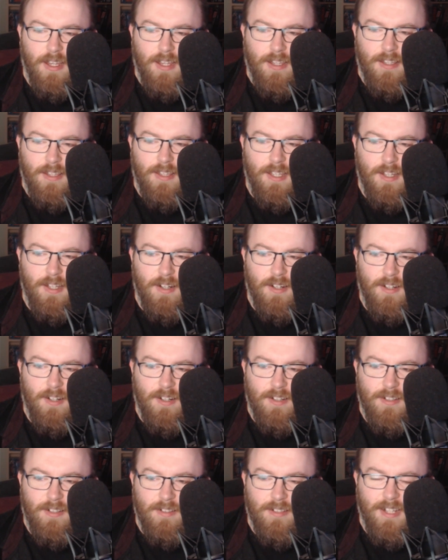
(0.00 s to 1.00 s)
They
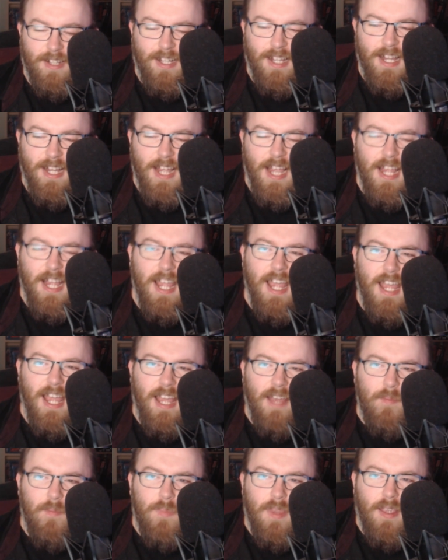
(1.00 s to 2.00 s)
are...
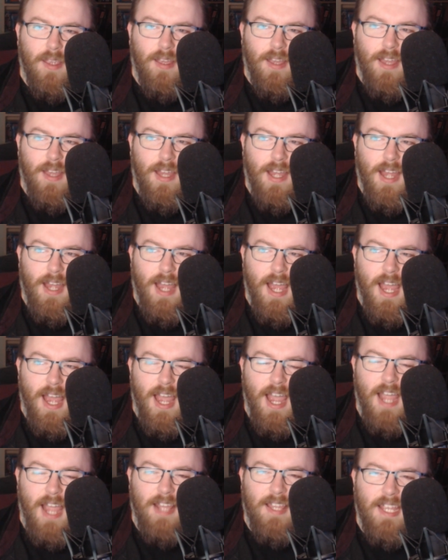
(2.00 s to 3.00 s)
I